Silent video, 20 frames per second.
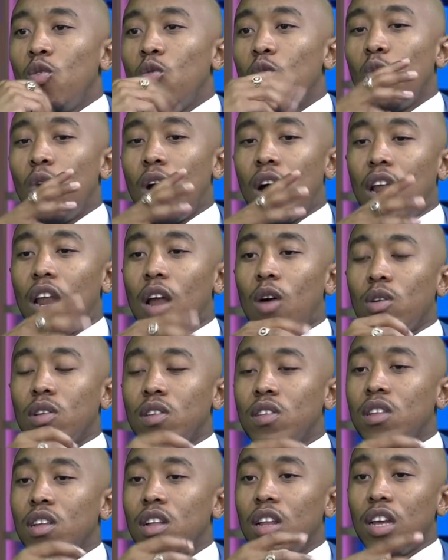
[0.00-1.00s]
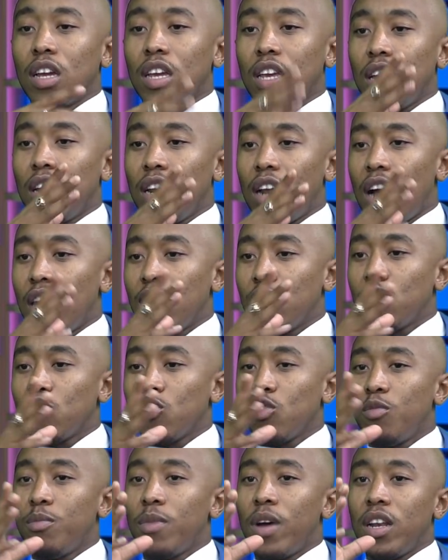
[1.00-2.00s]
while I was still a kid, I
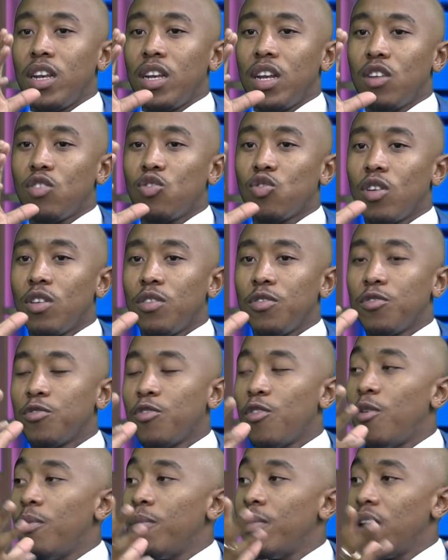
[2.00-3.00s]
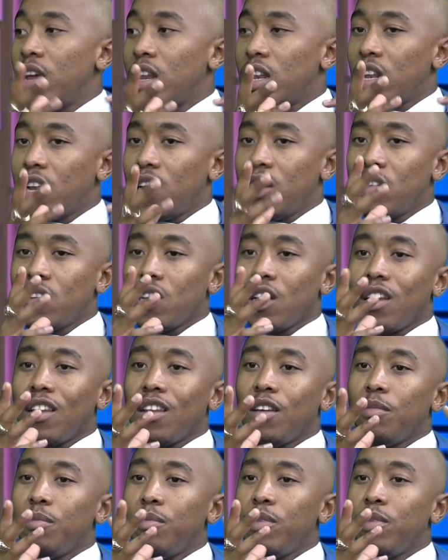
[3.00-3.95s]
saw my dad transform at least a little